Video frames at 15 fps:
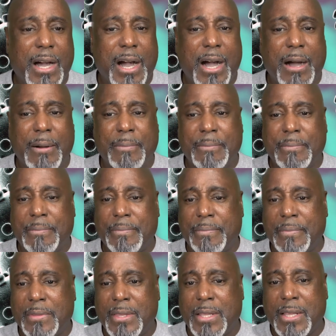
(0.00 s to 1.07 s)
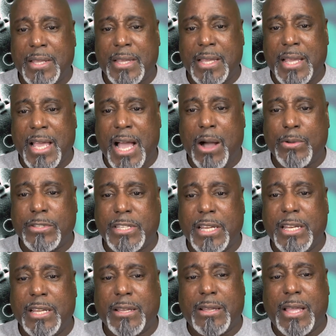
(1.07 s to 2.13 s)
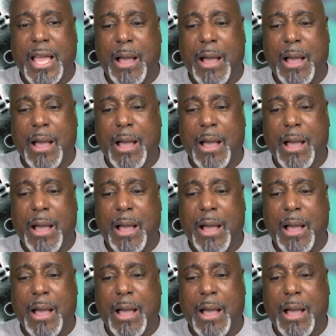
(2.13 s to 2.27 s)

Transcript: Um, I was in the,